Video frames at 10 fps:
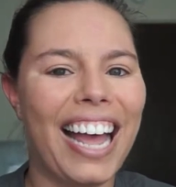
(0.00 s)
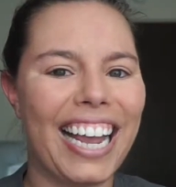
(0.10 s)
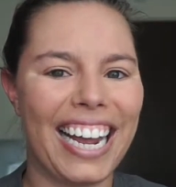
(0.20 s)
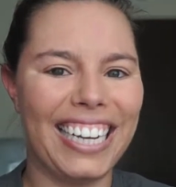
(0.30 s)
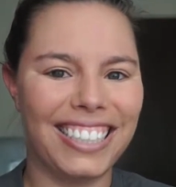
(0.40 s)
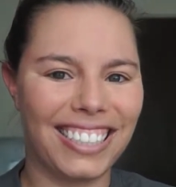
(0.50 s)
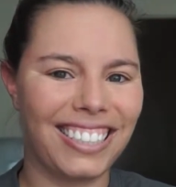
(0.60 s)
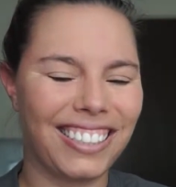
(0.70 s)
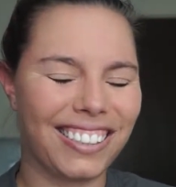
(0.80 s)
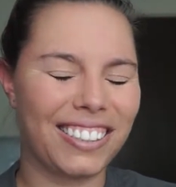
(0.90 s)
Hi guys,
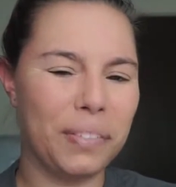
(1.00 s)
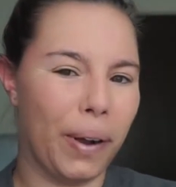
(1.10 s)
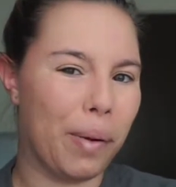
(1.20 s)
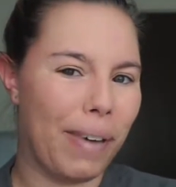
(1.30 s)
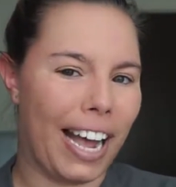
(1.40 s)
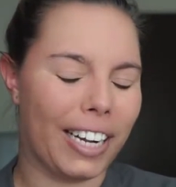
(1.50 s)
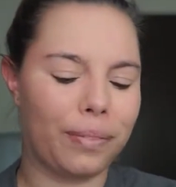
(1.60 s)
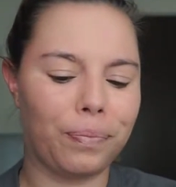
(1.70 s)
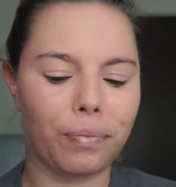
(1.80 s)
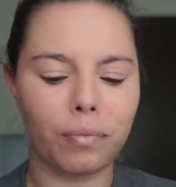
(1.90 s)
welcome back.
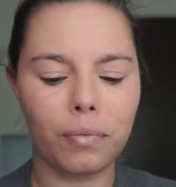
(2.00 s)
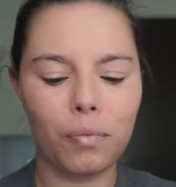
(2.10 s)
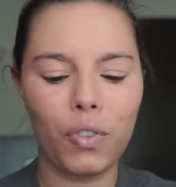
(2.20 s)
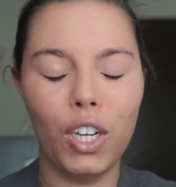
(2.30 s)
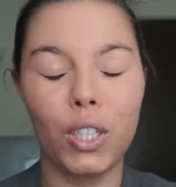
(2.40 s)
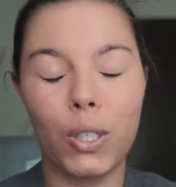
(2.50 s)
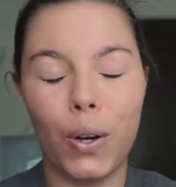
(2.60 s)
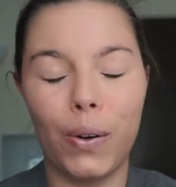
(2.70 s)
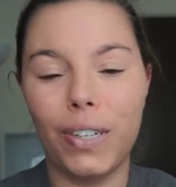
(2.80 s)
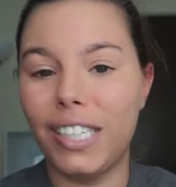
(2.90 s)

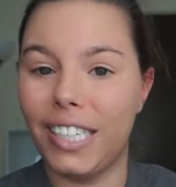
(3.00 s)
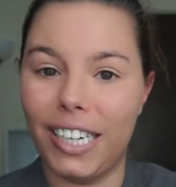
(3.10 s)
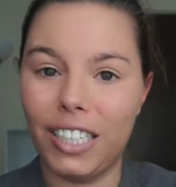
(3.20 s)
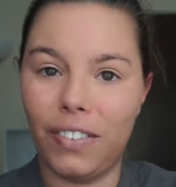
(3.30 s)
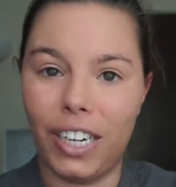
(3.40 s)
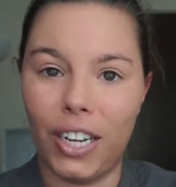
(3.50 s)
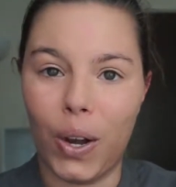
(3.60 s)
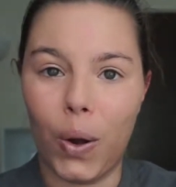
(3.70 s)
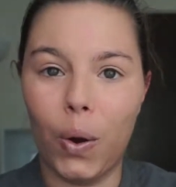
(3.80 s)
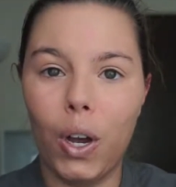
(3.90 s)
So in today's
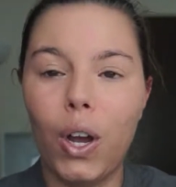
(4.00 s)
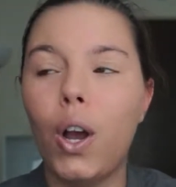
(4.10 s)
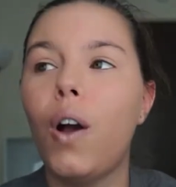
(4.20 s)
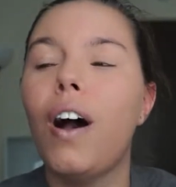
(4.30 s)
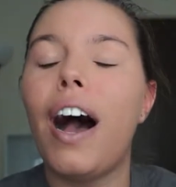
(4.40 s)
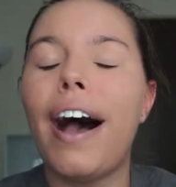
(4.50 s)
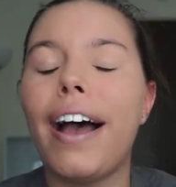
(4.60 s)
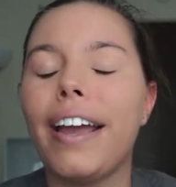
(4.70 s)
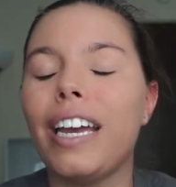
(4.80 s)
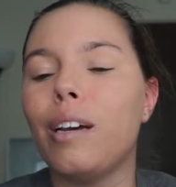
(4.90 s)
video,
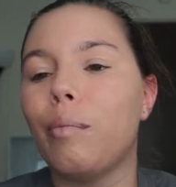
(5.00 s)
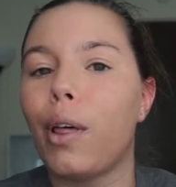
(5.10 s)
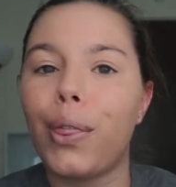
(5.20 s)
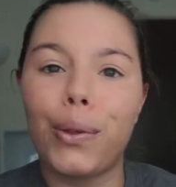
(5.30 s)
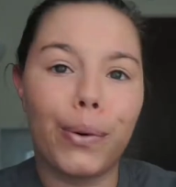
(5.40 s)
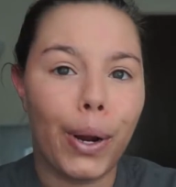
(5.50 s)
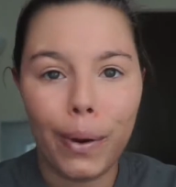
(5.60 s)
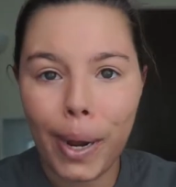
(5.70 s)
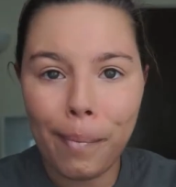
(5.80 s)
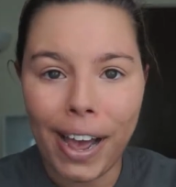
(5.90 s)
I am
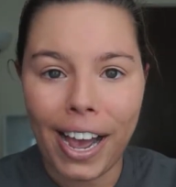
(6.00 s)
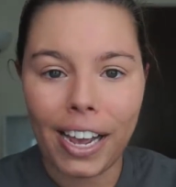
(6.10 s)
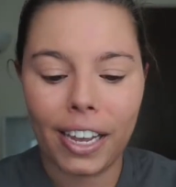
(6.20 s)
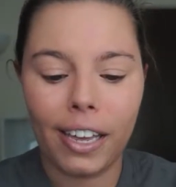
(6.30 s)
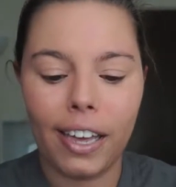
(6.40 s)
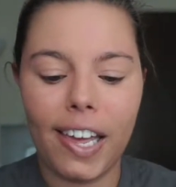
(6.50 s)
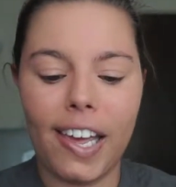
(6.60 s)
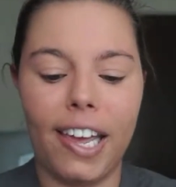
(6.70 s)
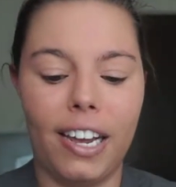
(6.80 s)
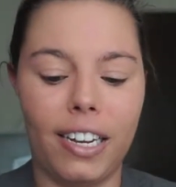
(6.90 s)
throwing it back
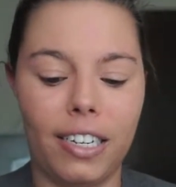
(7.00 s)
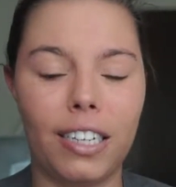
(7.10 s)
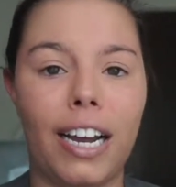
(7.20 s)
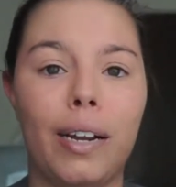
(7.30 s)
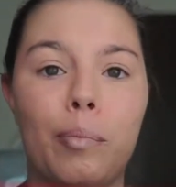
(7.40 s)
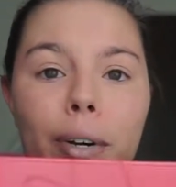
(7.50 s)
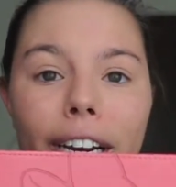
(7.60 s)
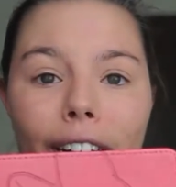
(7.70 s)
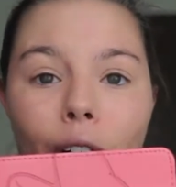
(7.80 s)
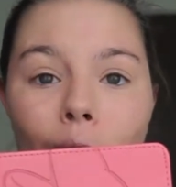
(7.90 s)
and I am
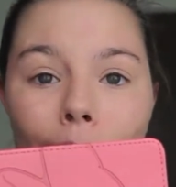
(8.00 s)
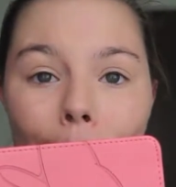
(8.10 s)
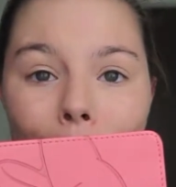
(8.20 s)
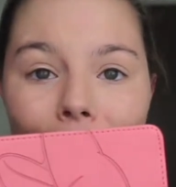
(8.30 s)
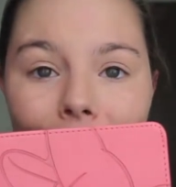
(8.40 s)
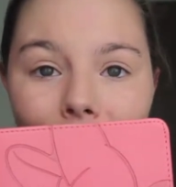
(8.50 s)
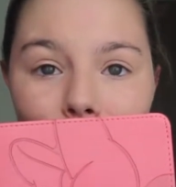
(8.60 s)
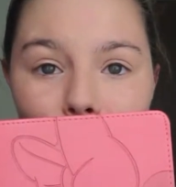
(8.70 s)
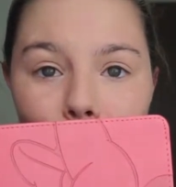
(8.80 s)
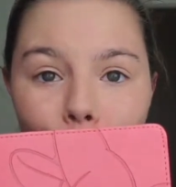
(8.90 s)
bringing it all the way
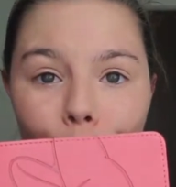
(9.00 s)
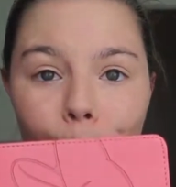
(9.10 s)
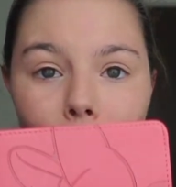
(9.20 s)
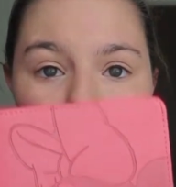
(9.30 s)
back to